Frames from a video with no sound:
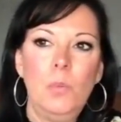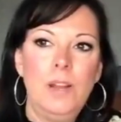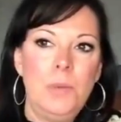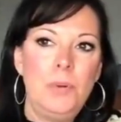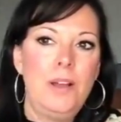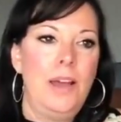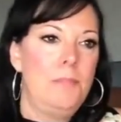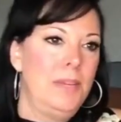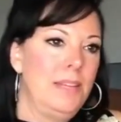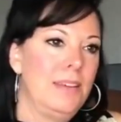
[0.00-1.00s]
when I pray,
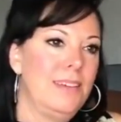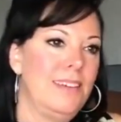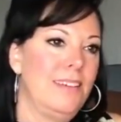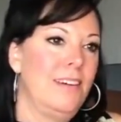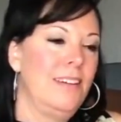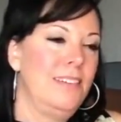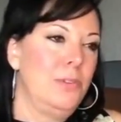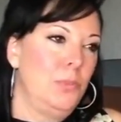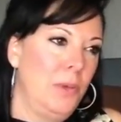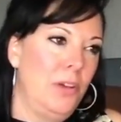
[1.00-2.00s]
I mean it, and God
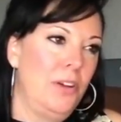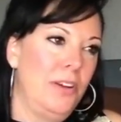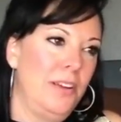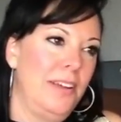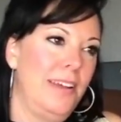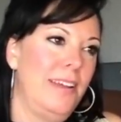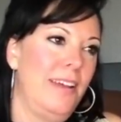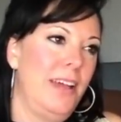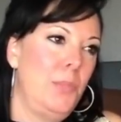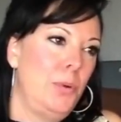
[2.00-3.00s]
knows my heart. And
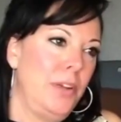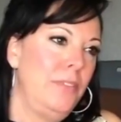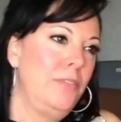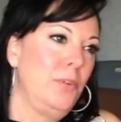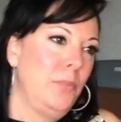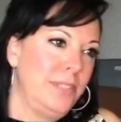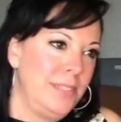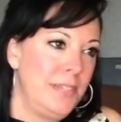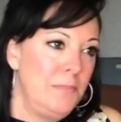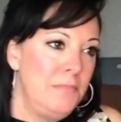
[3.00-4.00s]
I prayed for
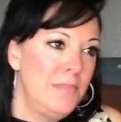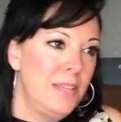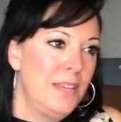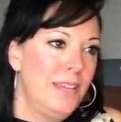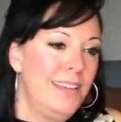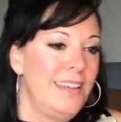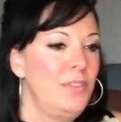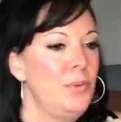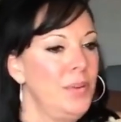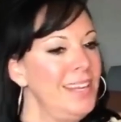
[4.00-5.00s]
wisdom,
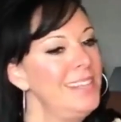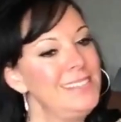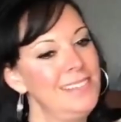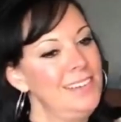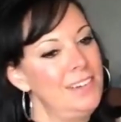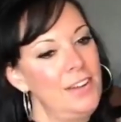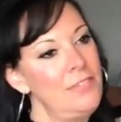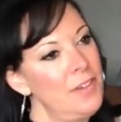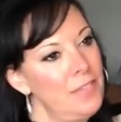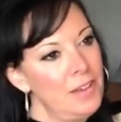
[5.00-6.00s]
and three days later, I
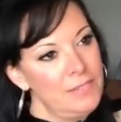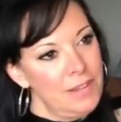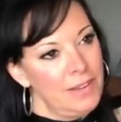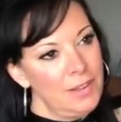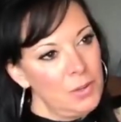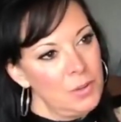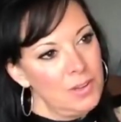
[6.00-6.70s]
found that video.